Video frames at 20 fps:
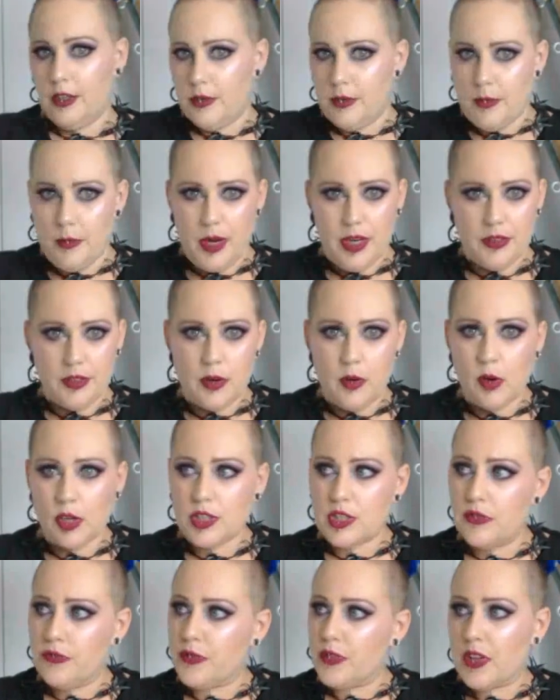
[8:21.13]
You wear the
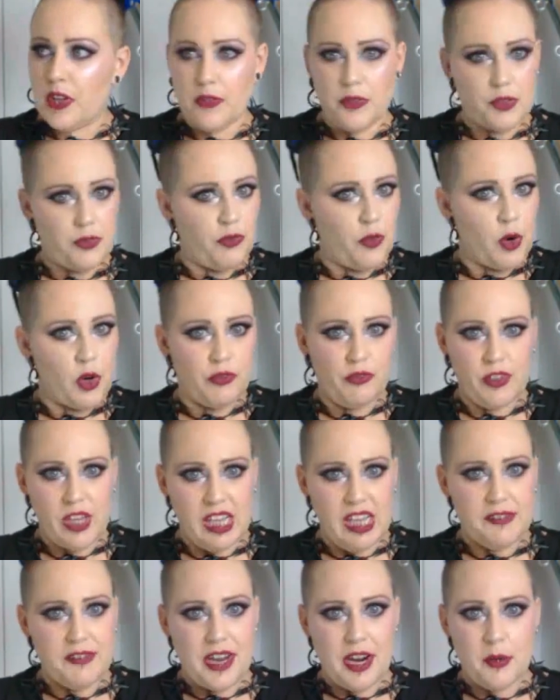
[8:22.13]
corset for those 4 or
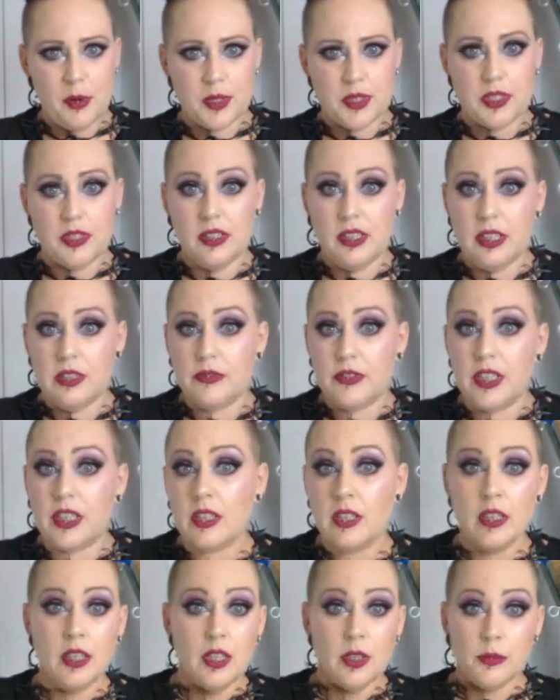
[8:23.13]
5 hours in the
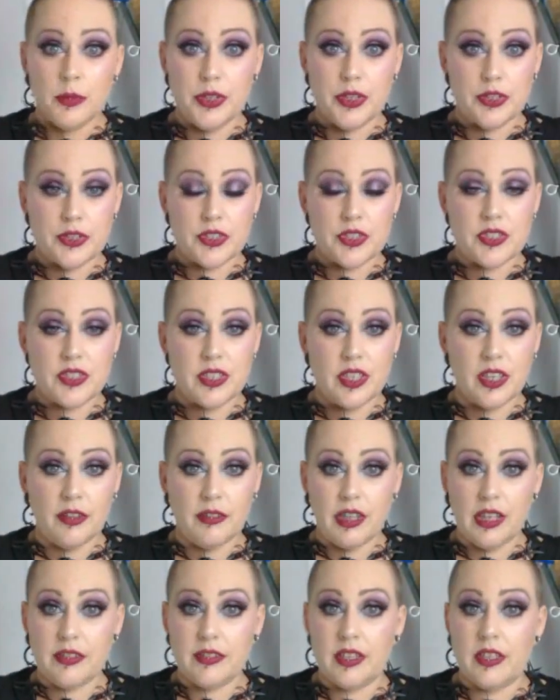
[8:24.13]
evening when you're just sitting
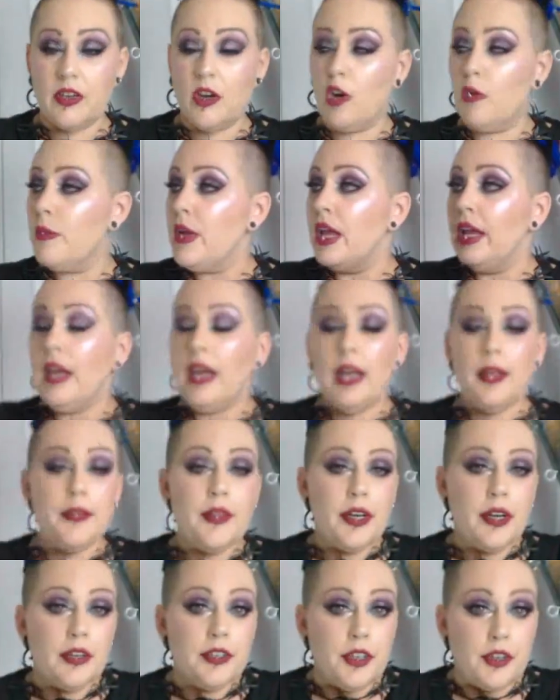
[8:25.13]
around at home.
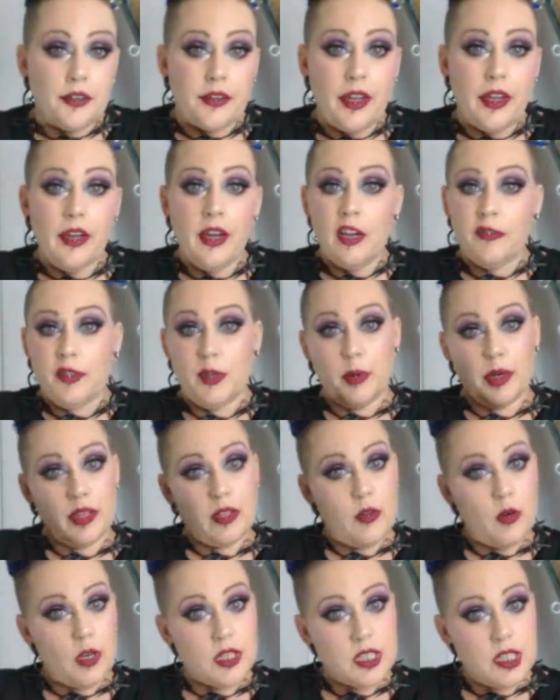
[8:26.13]
And then on your day off, you
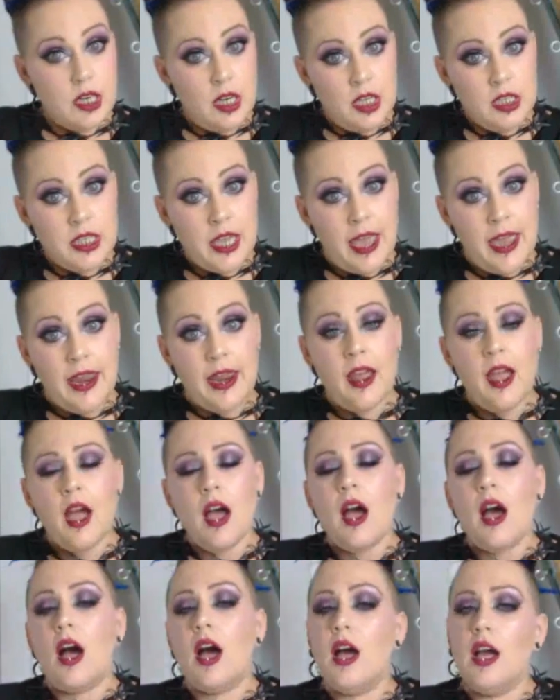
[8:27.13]
wear the corset all day.
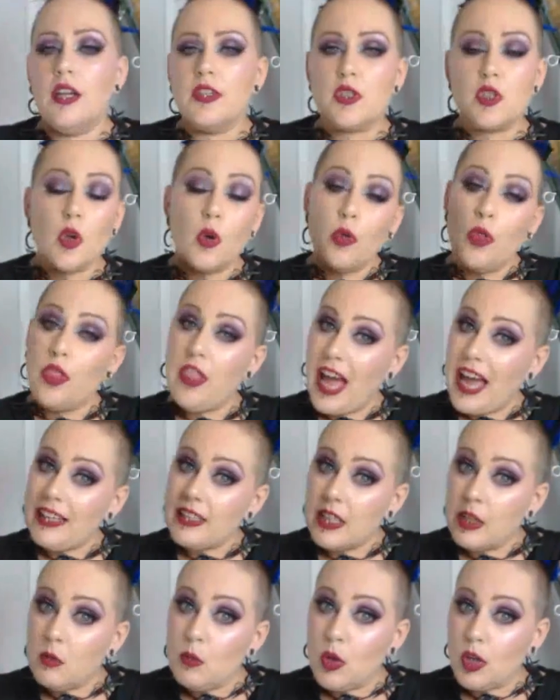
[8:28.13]
So
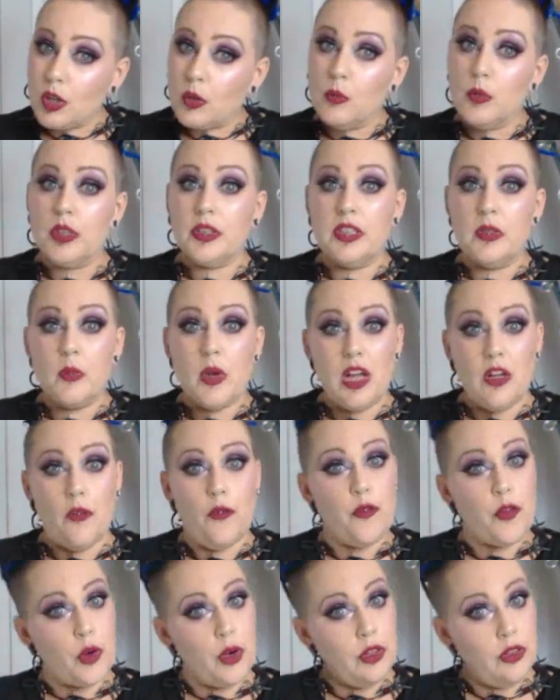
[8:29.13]
that can work really
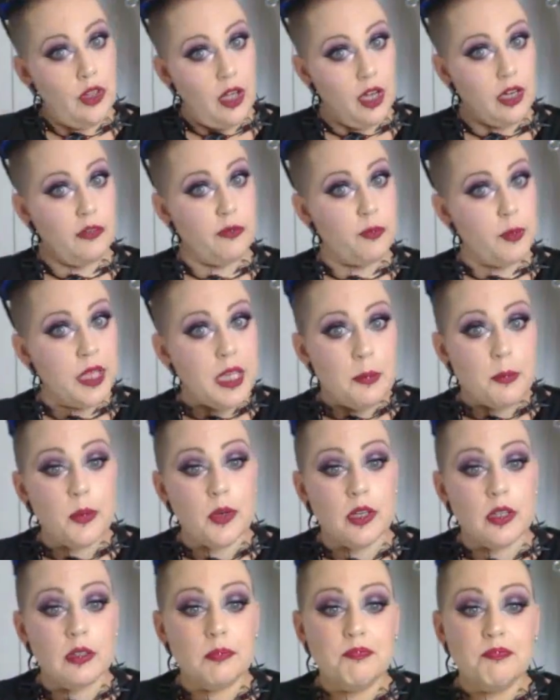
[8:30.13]
well for a lot of
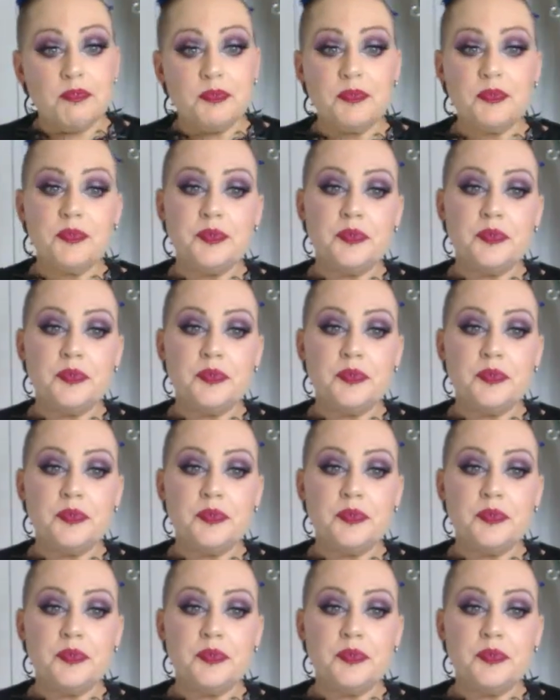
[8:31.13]
people.